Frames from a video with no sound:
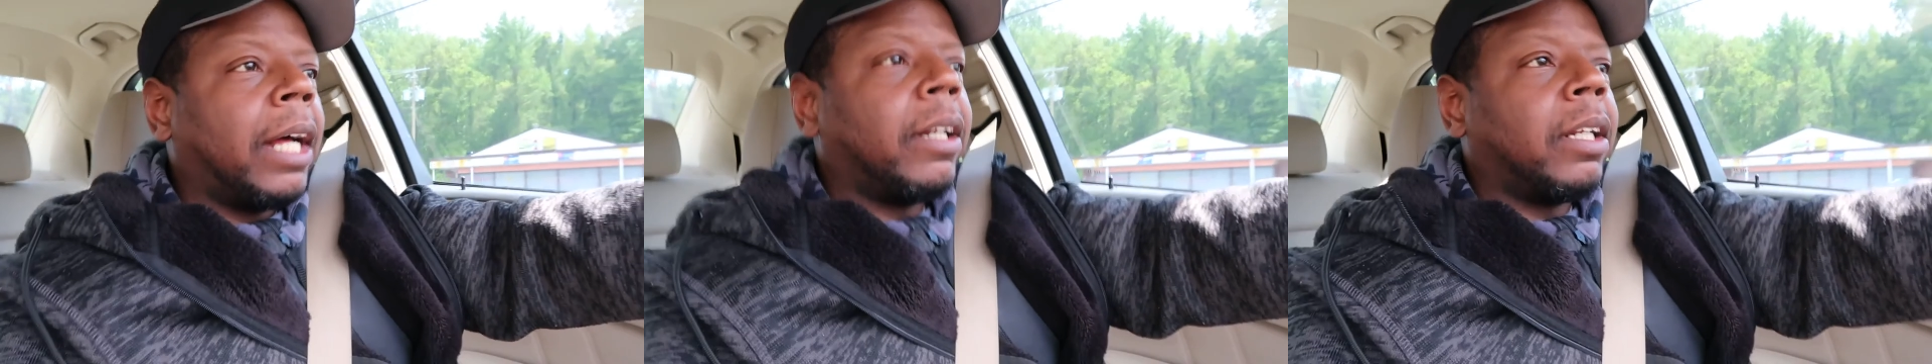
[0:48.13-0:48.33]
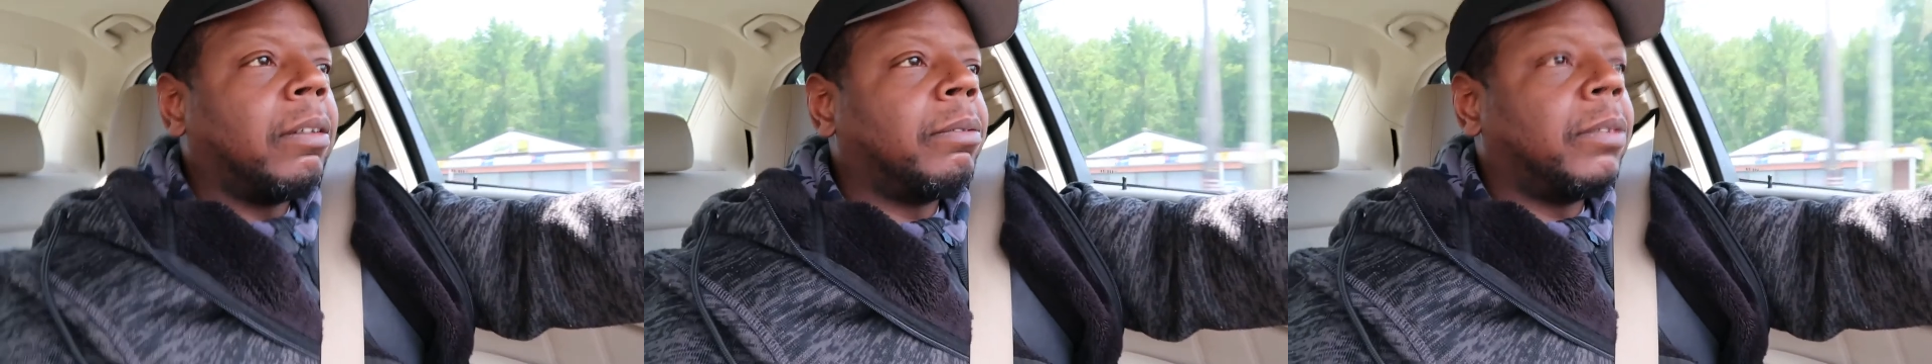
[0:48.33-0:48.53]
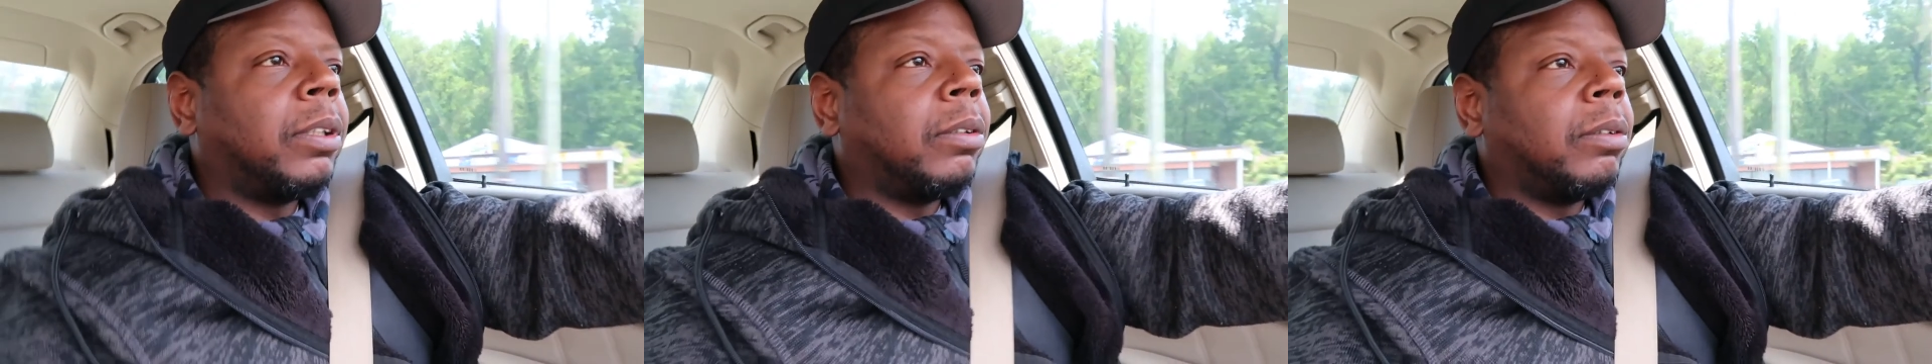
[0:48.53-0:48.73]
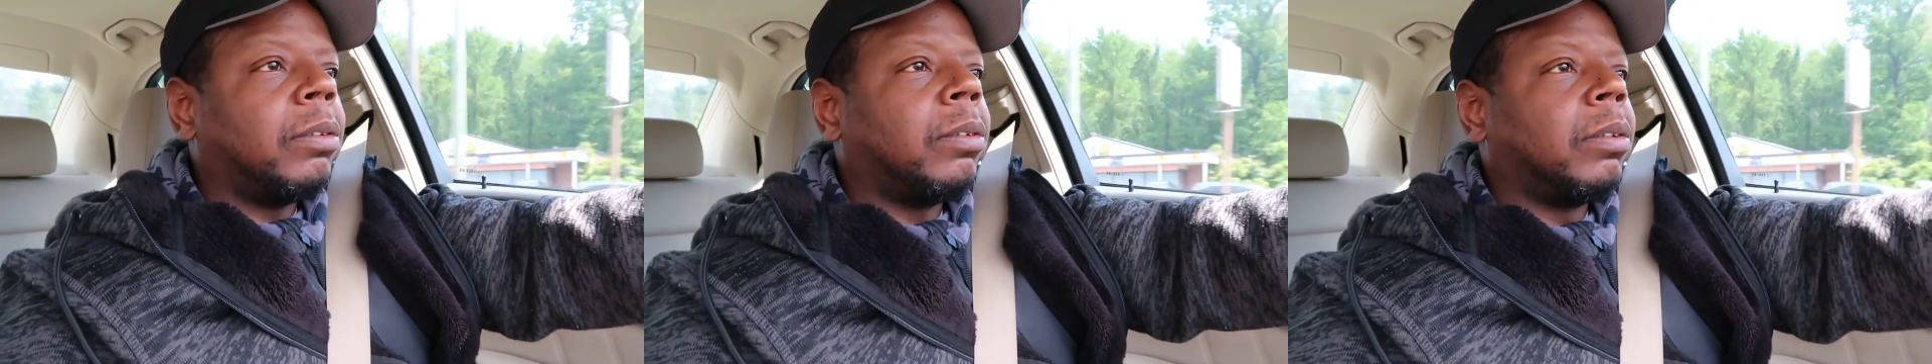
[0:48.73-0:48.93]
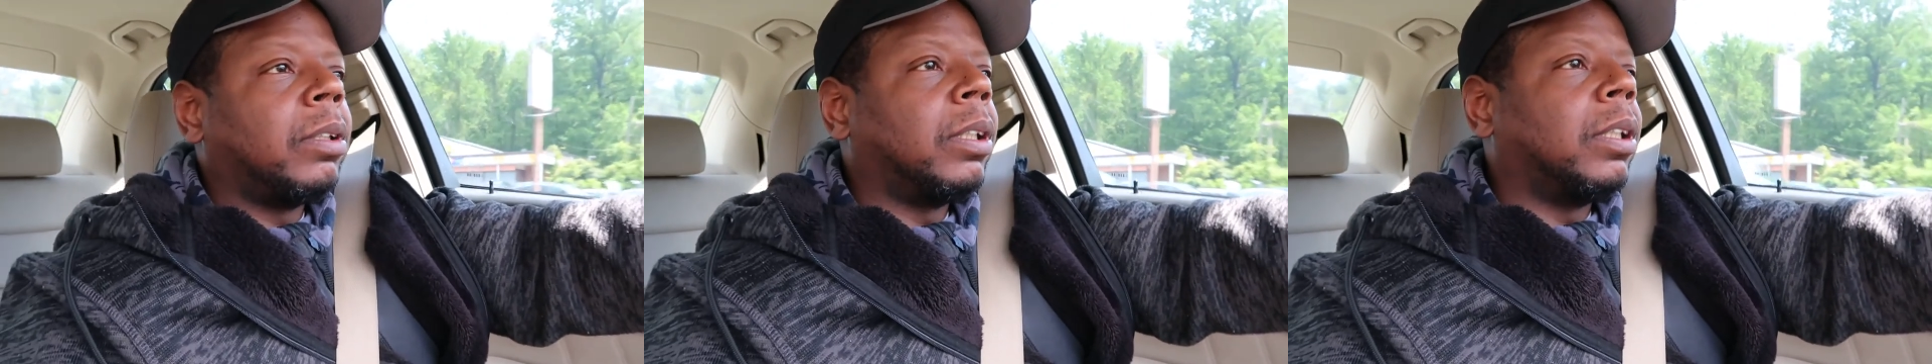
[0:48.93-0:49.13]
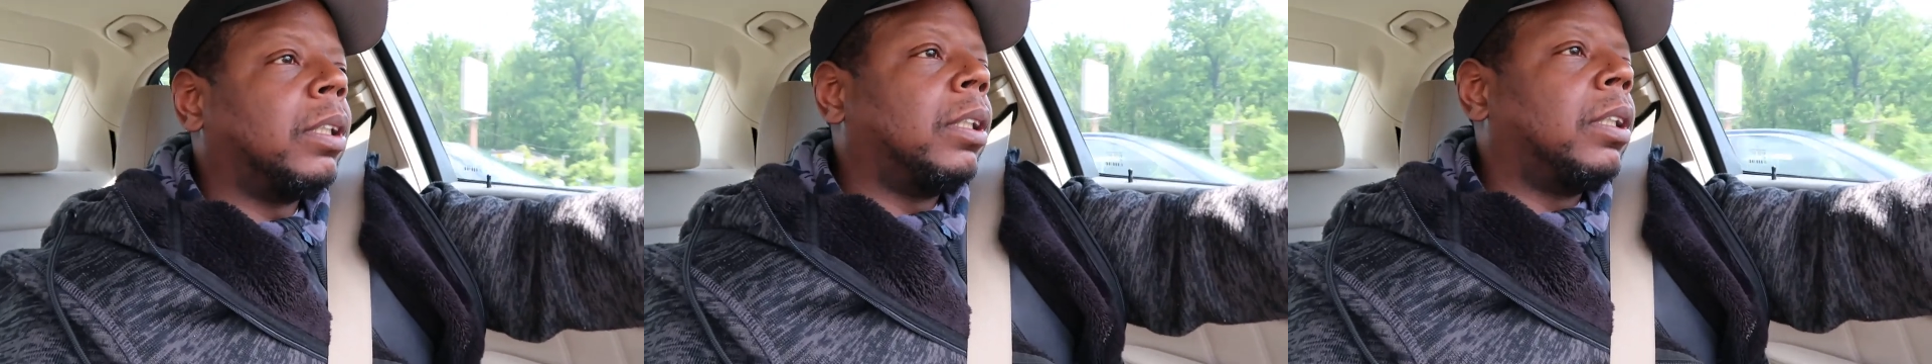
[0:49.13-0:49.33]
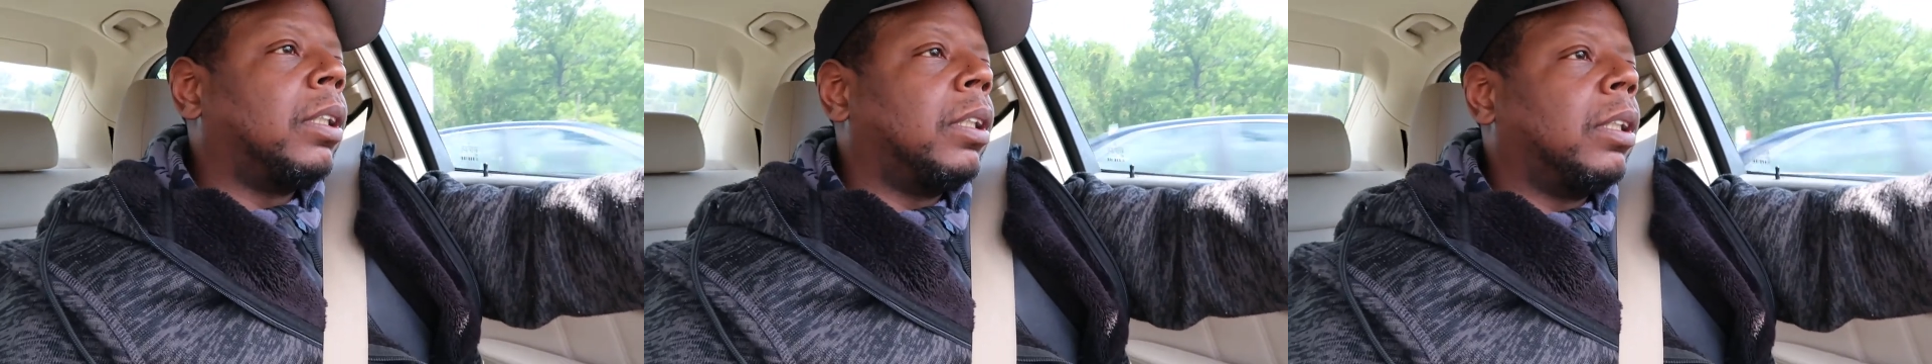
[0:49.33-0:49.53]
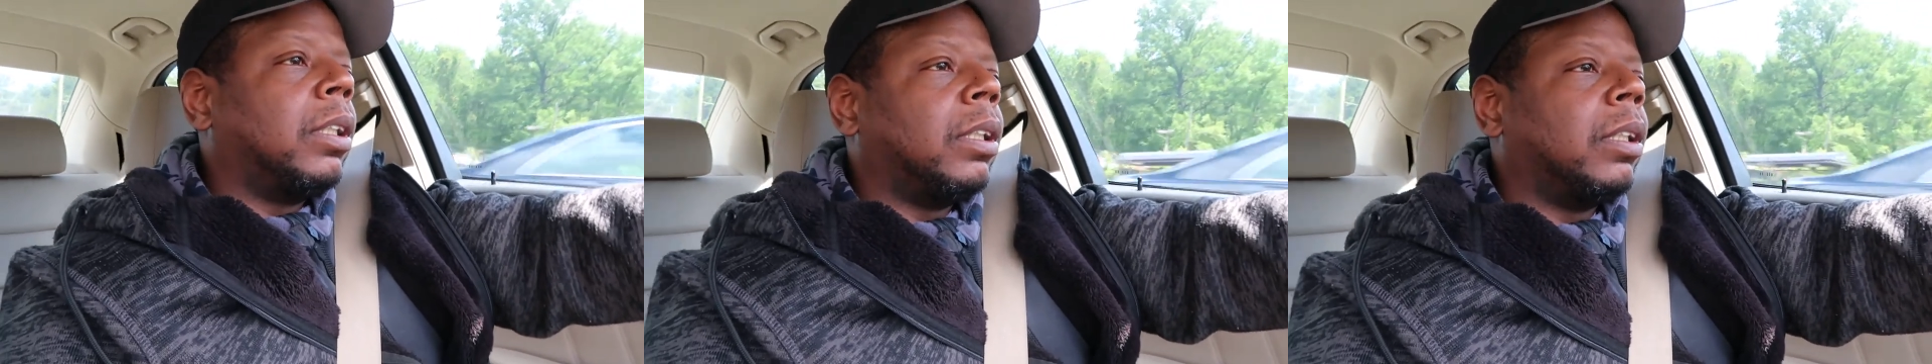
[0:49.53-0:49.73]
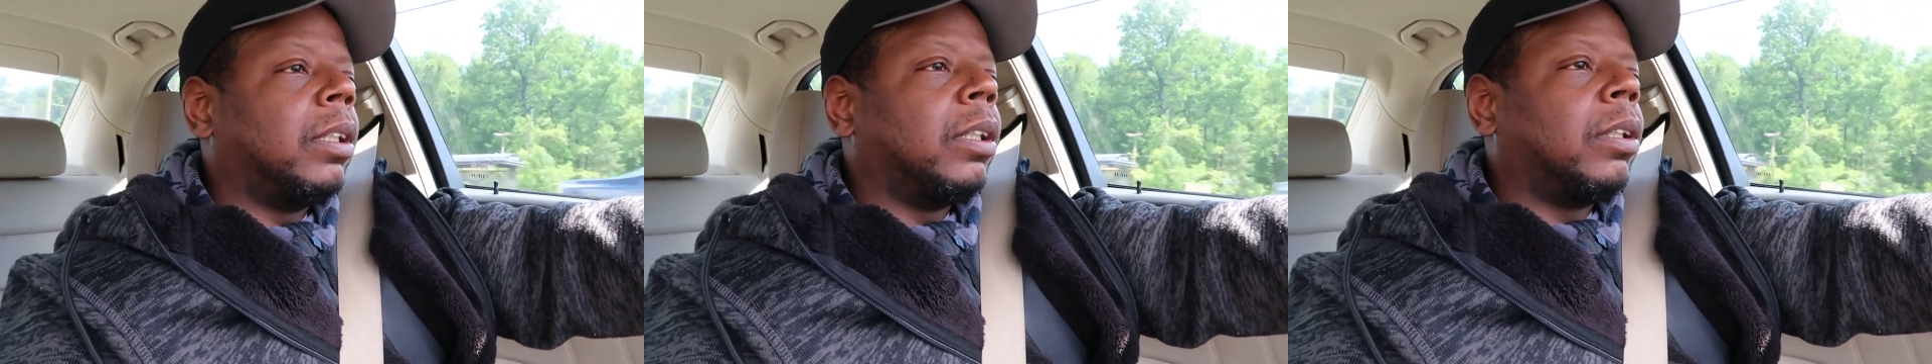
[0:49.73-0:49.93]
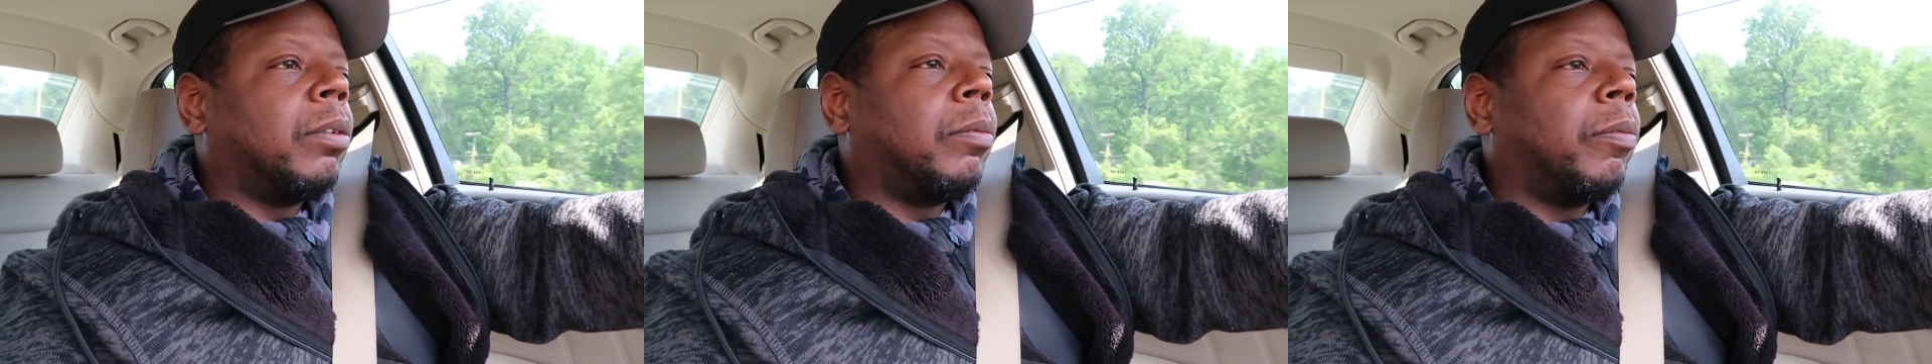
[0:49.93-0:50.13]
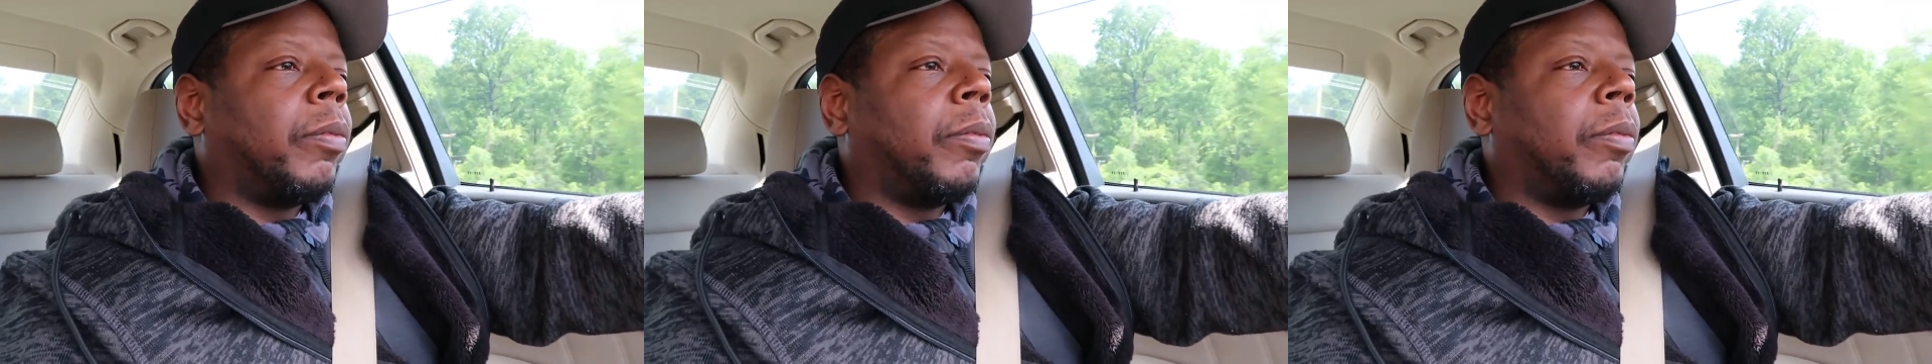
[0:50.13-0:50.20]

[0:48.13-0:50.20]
them to, you know,